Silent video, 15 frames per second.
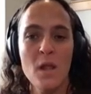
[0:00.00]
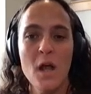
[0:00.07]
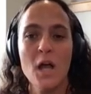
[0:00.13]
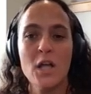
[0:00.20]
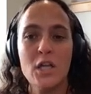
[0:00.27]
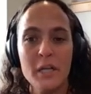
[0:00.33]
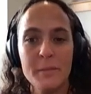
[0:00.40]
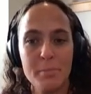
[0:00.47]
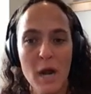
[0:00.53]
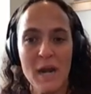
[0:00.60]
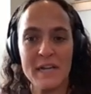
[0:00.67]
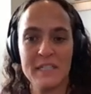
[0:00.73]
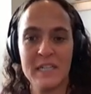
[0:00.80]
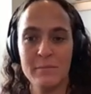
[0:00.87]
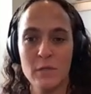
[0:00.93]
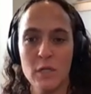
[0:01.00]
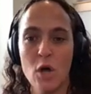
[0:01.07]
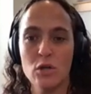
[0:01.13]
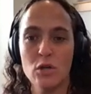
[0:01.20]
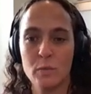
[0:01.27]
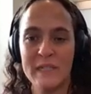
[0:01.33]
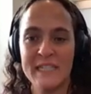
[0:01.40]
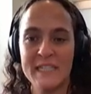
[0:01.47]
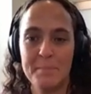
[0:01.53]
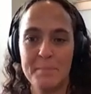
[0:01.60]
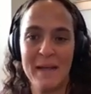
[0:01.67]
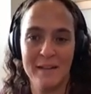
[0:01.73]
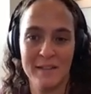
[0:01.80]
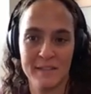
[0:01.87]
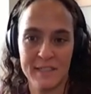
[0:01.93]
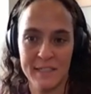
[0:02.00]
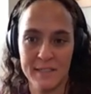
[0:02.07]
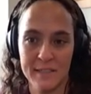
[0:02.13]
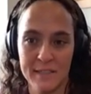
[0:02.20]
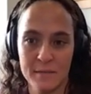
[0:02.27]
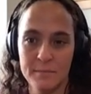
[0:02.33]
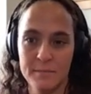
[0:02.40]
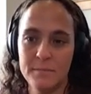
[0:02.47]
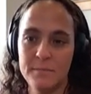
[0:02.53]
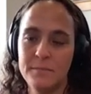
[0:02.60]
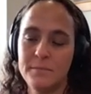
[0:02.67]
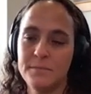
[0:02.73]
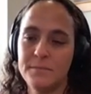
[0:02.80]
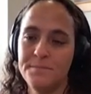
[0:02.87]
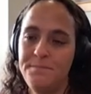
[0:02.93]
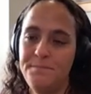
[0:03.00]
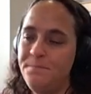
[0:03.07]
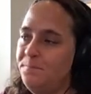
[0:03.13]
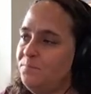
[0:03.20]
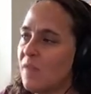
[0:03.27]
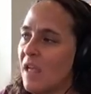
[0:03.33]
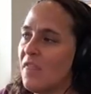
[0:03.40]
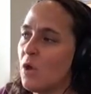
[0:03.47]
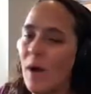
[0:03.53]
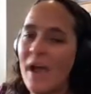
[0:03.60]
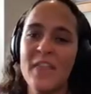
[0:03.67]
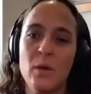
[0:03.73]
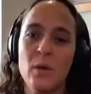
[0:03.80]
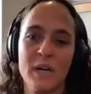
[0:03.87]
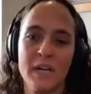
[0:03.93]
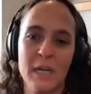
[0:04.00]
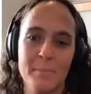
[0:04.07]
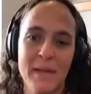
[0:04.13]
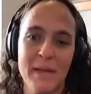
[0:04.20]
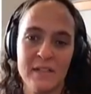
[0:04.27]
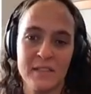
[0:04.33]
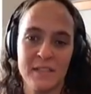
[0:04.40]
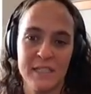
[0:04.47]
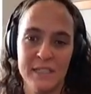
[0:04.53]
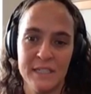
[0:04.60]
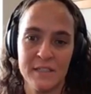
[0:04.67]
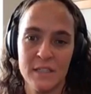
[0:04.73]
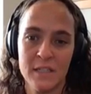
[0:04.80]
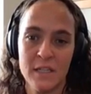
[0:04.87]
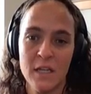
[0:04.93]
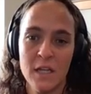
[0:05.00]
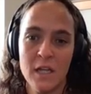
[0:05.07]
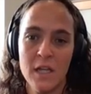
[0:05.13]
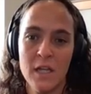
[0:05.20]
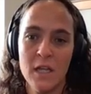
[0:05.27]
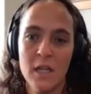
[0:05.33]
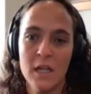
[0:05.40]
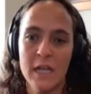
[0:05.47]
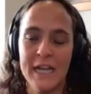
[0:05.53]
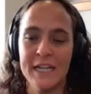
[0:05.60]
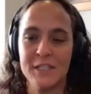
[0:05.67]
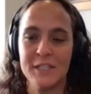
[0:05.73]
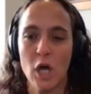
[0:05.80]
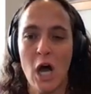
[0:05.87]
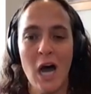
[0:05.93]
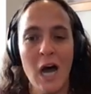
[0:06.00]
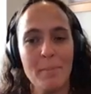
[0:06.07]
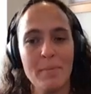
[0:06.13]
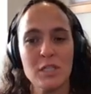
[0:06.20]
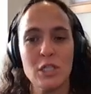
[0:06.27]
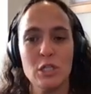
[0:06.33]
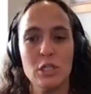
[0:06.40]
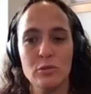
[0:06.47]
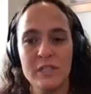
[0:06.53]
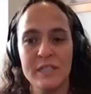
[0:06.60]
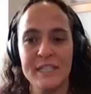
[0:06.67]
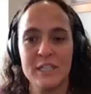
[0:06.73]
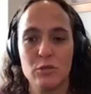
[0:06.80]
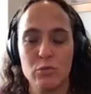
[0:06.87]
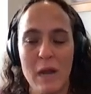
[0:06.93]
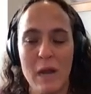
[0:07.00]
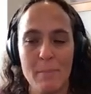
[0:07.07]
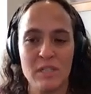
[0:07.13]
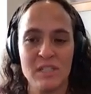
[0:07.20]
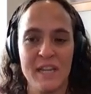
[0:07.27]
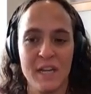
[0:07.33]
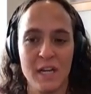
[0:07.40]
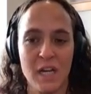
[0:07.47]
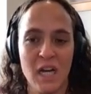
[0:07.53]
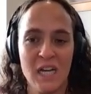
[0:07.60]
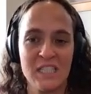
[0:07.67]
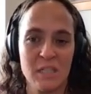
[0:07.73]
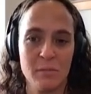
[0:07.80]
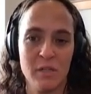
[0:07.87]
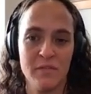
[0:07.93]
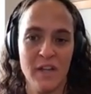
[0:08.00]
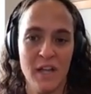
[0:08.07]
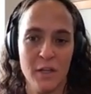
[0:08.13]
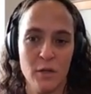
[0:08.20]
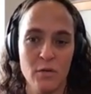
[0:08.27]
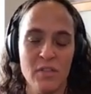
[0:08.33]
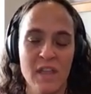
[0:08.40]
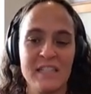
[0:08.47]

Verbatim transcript: A good product team knows we need to balance these. And the way that we're going to balance these is opportunities represent customer value.